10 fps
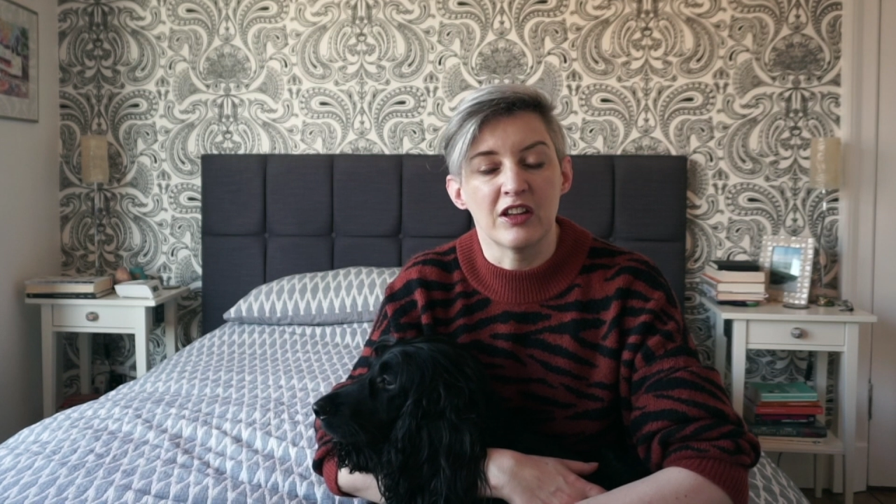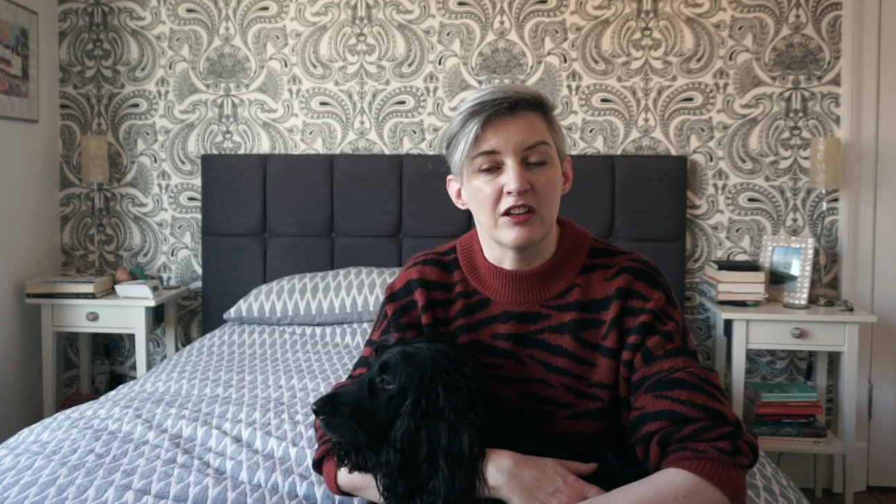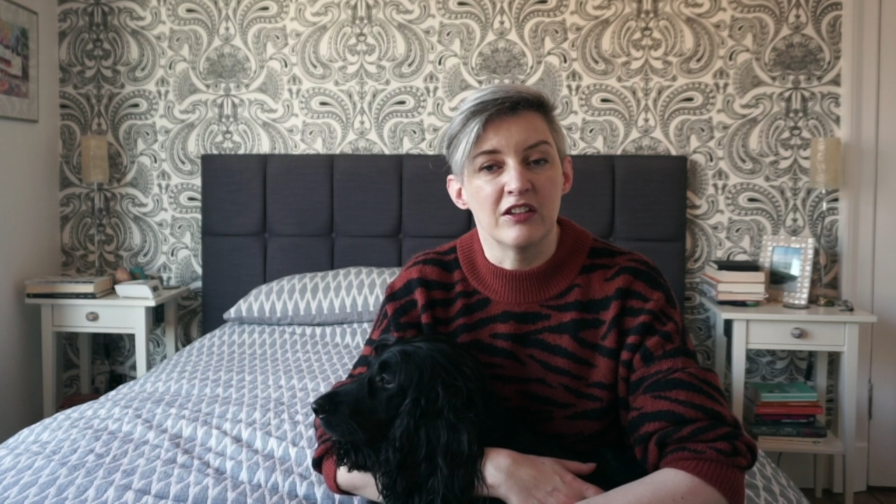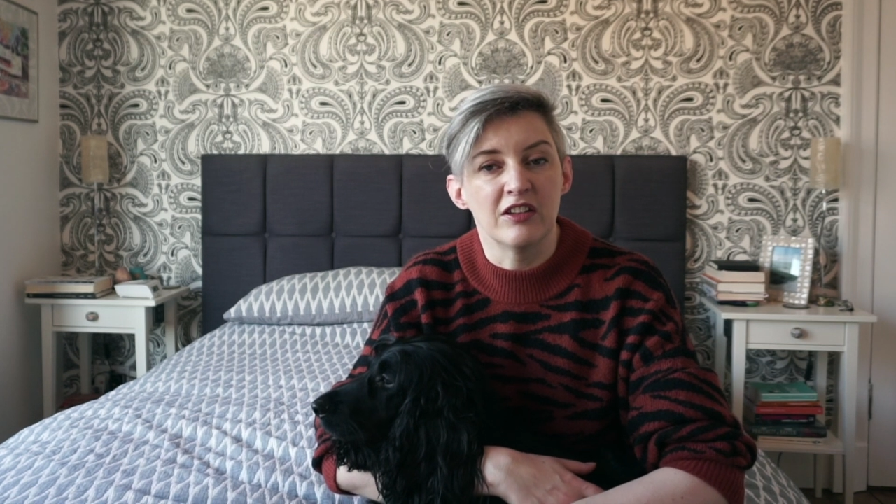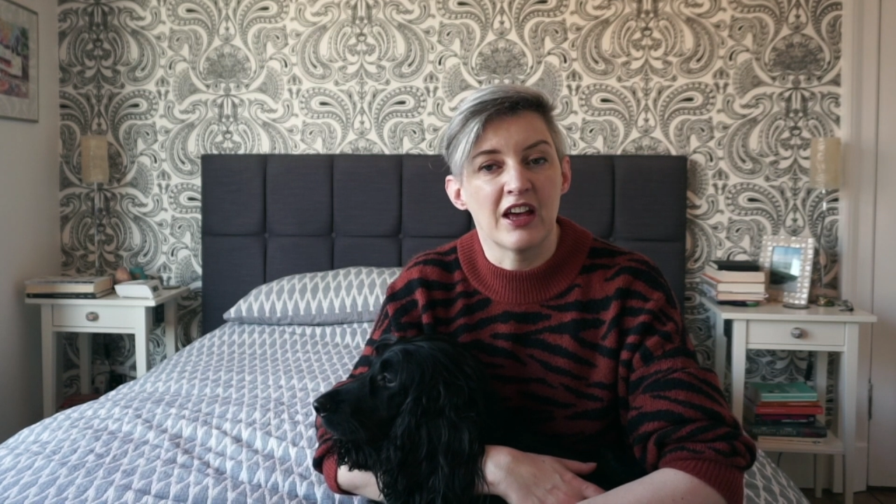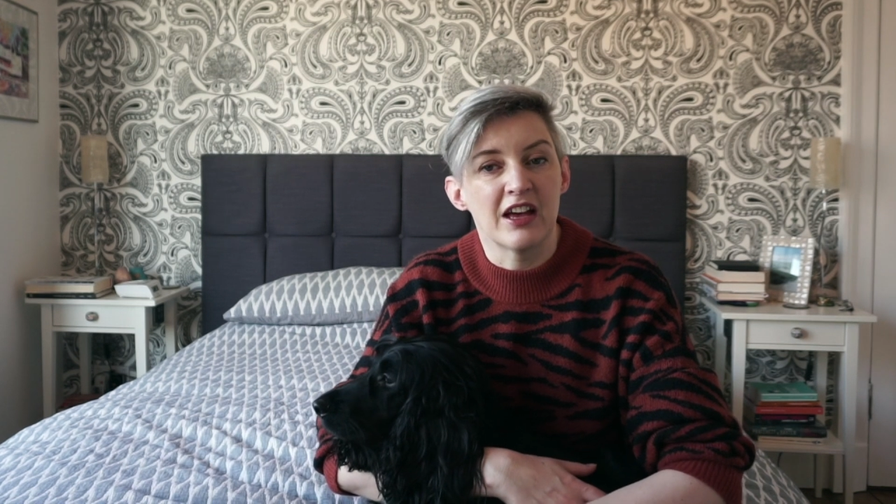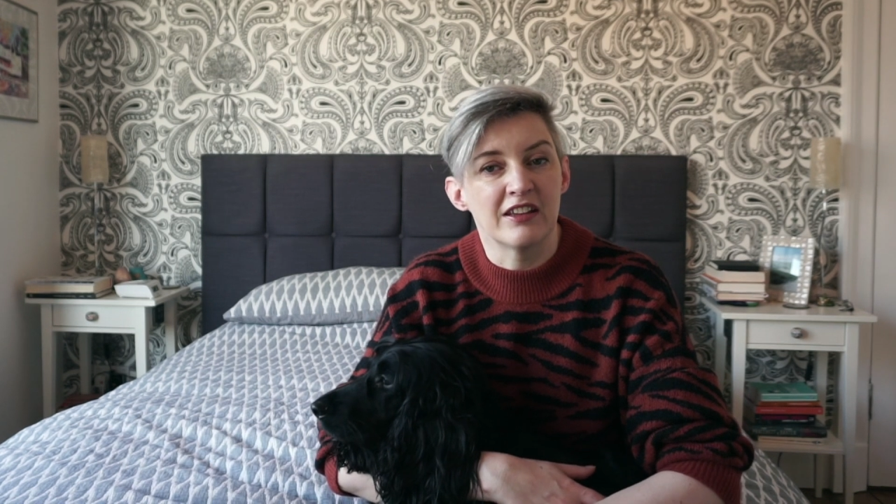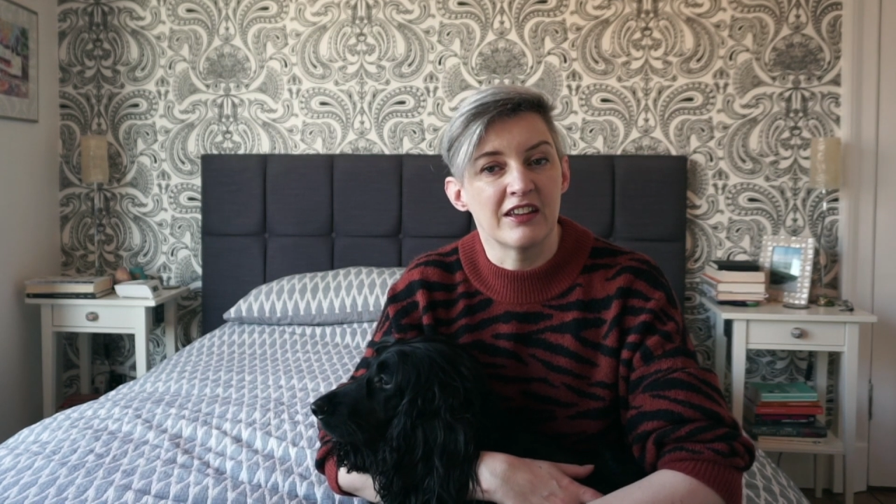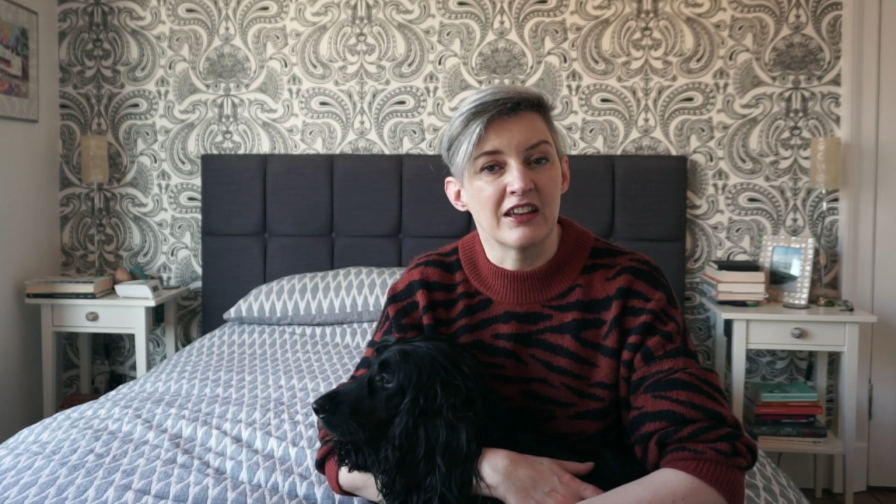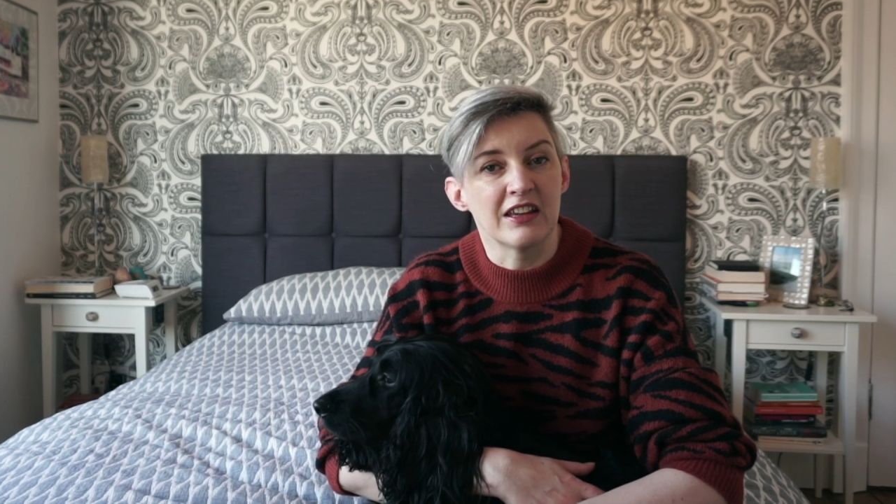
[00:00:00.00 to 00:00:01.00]
and
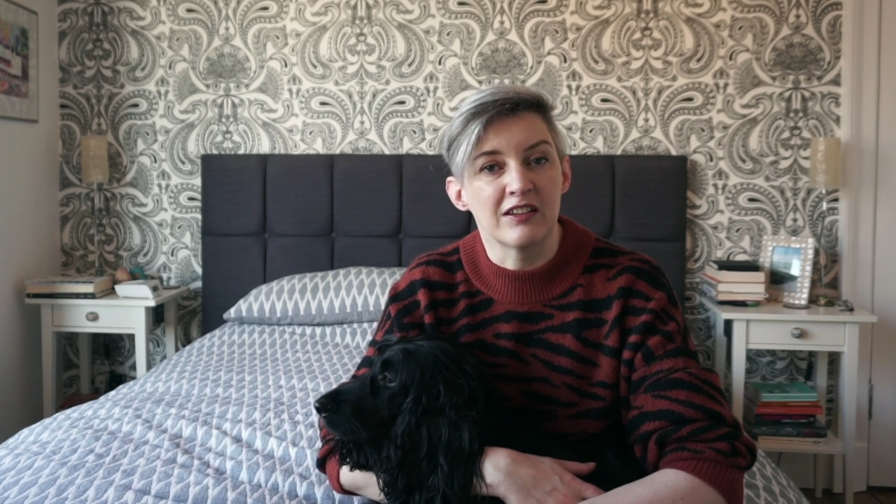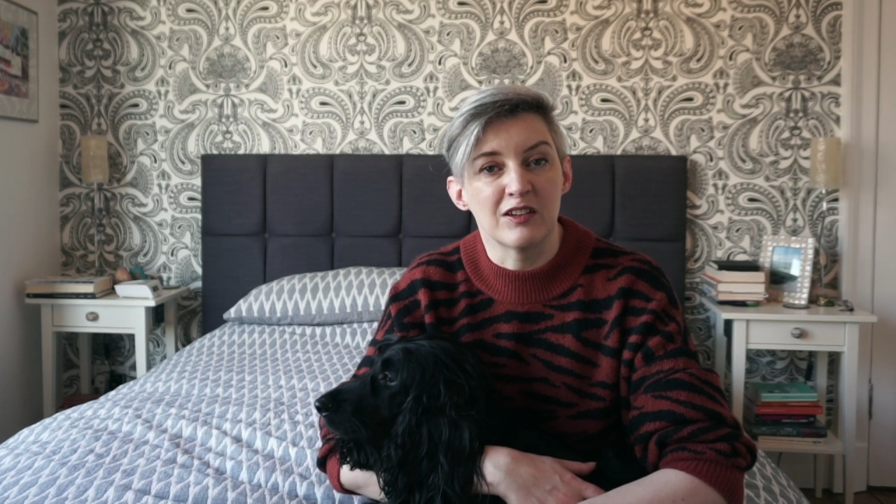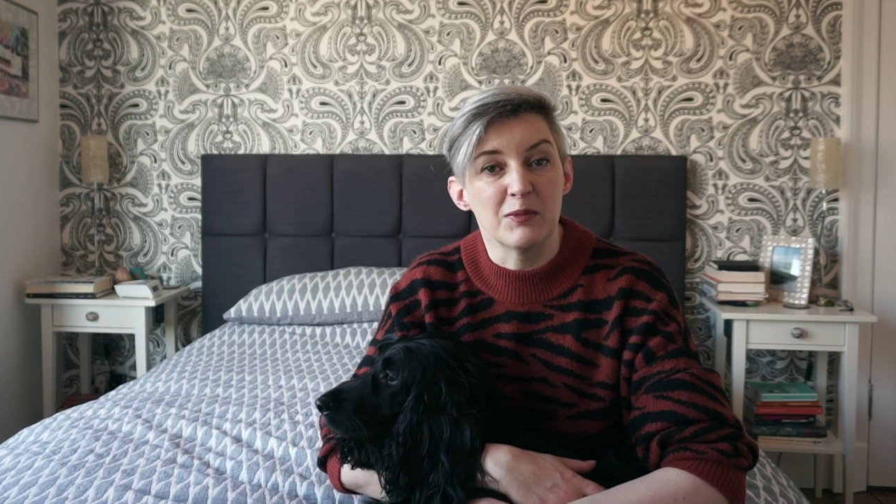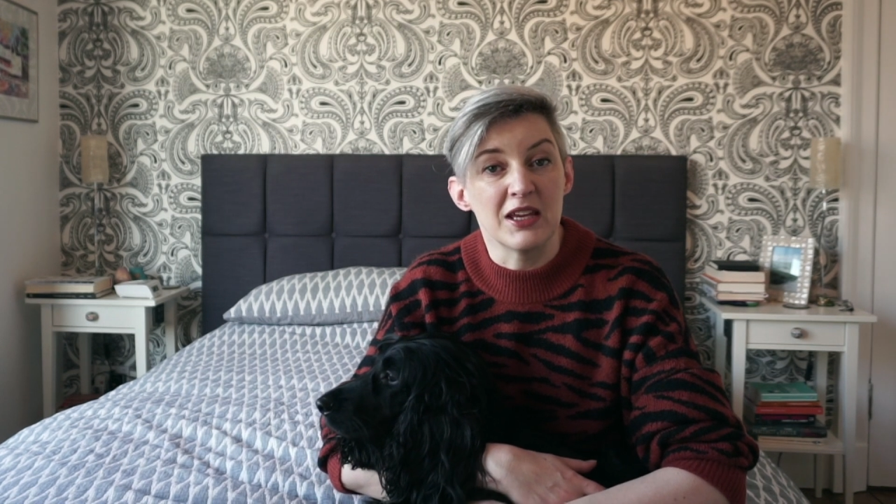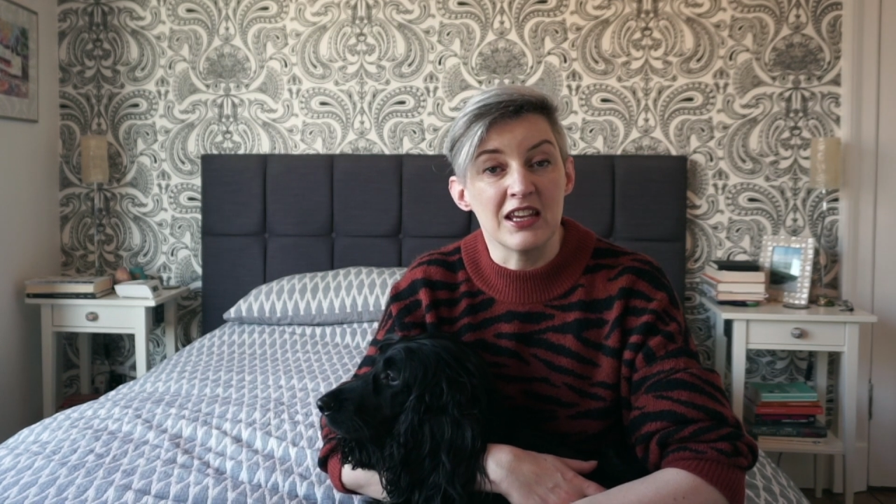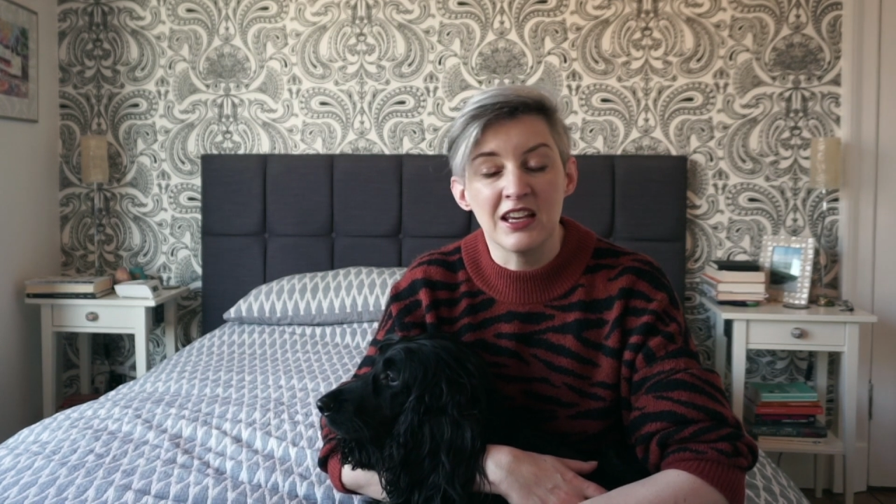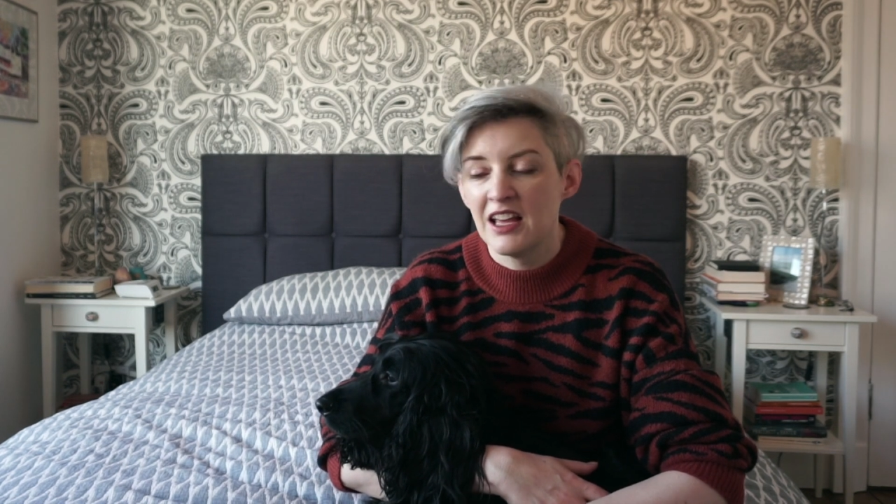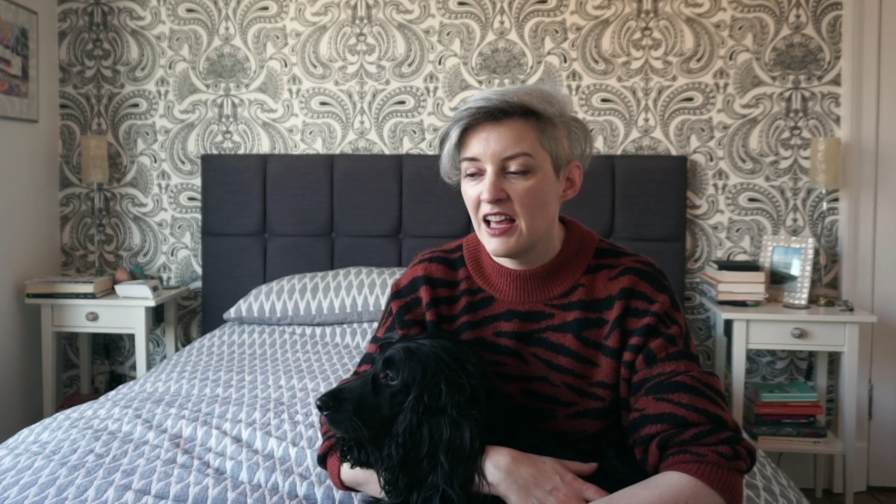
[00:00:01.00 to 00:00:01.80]
techniques to me,